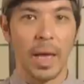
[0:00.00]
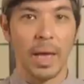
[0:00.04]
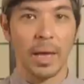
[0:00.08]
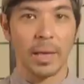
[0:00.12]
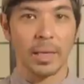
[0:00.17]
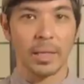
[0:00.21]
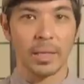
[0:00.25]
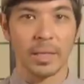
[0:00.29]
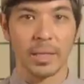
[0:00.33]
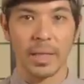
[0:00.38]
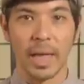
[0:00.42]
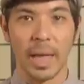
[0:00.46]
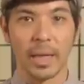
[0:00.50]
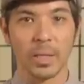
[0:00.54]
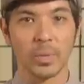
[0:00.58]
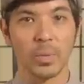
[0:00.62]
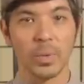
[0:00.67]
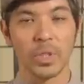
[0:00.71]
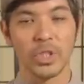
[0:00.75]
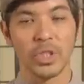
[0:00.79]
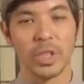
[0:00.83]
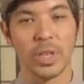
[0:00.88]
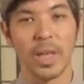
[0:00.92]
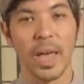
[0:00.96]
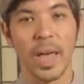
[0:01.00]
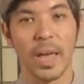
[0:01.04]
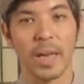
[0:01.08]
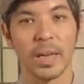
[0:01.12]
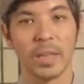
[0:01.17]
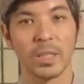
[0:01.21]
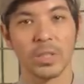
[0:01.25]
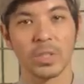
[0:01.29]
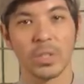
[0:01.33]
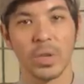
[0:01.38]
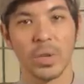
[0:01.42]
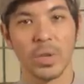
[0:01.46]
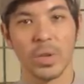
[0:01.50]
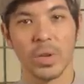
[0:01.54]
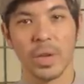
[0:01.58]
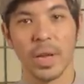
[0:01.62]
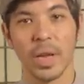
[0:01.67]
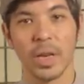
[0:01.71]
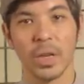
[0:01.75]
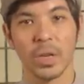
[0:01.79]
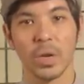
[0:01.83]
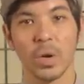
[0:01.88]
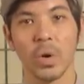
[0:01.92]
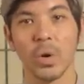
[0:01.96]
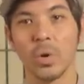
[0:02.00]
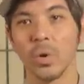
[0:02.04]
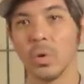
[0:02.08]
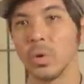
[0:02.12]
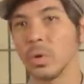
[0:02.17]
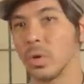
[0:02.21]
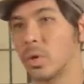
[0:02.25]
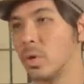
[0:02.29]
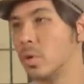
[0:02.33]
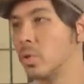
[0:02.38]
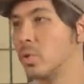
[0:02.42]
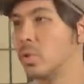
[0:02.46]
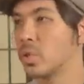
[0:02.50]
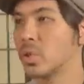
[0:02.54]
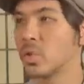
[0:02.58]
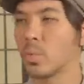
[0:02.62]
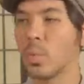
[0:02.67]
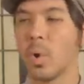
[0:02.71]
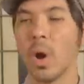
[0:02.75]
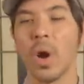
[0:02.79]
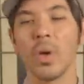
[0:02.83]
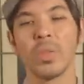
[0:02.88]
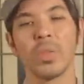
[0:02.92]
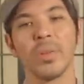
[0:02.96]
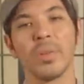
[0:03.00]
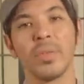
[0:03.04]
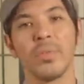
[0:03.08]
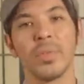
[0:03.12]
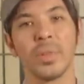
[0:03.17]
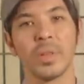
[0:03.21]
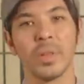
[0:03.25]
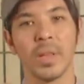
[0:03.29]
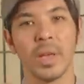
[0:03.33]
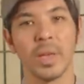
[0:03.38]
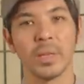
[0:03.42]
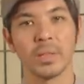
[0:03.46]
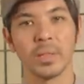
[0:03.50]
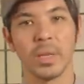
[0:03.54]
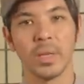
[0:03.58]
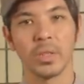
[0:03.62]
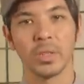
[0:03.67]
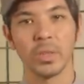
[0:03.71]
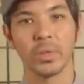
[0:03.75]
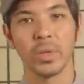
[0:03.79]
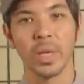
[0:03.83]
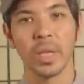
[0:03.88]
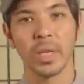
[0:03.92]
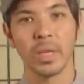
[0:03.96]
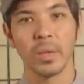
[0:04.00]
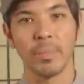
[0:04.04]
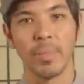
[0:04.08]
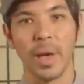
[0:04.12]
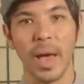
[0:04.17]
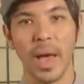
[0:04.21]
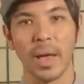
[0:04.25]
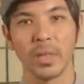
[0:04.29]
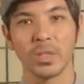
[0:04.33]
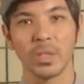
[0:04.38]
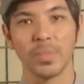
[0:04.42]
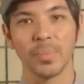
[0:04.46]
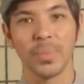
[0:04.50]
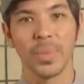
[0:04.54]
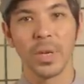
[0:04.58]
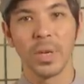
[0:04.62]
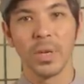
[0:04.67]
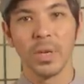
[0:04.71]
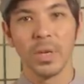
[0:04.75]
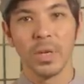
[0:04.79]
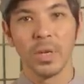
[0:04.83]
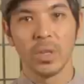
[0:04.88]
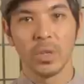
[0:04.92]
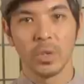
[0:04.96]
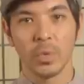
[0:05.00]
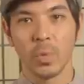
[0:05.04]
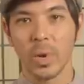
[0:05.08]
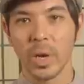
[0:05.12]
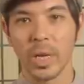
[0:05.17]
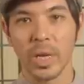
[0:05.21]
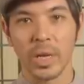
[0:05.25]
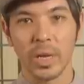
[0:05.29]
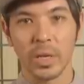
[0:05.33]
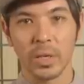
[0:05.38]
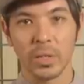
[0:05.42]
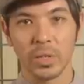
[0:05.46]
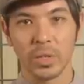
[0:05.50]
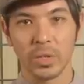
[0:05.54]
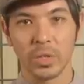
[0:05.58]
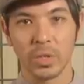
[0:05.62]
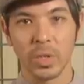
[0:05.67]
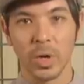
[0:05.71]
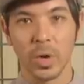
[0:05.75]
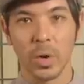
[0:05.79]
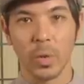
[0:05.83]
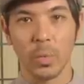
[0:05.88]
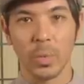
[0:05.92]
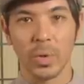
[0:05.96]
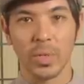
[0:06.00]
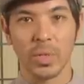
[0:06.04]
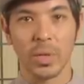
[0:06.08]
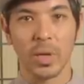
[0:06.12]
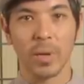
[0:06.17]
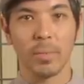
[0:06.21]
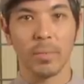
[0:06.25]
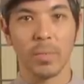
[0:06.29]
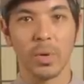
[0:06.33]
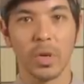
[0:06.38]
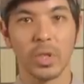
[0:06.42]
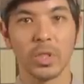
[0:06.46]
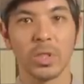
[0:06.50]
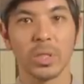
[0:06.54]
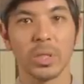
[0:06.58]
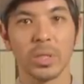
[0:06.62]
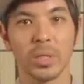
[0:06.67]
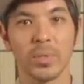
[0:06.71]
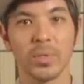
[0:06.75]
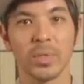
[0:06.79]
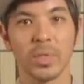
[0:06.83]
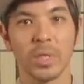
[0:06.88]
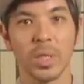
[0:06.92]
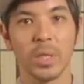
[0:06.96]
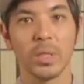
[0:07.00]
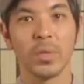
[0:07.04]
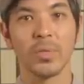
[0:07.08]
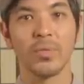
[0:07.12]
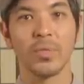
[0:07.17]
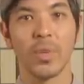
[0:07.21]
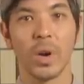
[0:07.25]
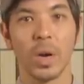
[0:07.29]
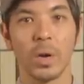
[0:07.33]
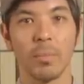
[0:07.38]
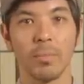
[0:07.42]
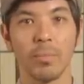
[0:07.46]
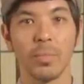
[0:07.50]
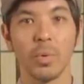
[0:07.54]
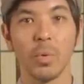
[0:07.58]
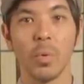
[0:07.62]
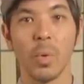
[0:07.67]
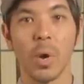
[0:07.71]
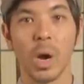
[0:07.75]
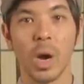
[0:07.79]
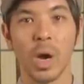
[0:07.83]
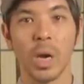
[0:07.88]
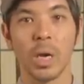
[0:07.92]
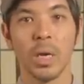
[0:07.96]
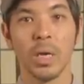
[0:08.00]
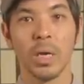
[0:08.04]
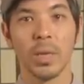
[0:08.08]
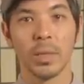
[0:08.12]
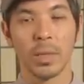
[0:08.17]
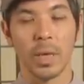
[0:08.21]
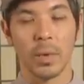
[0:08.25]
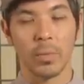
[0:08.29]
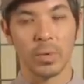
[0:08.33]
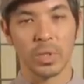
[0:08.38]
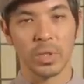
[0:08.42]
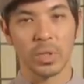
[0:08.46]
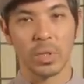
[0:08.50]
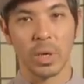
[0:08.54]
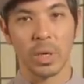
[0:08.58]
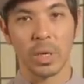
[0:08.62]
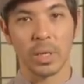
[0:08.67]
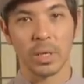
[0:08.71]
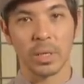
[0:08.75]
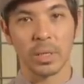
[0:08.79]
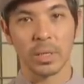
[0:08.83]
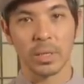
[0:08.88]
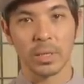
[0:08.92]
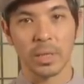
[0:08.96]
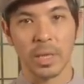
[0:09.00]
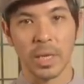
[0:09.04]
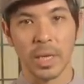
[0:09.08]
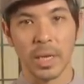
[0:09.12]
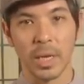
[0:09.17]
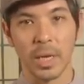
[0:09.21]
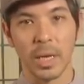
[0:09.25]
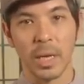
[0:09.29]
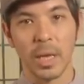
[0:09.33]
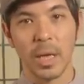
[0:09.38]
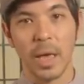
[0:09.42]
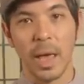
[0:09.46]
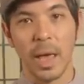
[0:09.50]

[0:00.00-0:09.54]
and that's what you get. And so you're getting a whole huge swath of different things. And it's only in the past 20 years or so with the emergence of single farm pu'er that we're starting to see,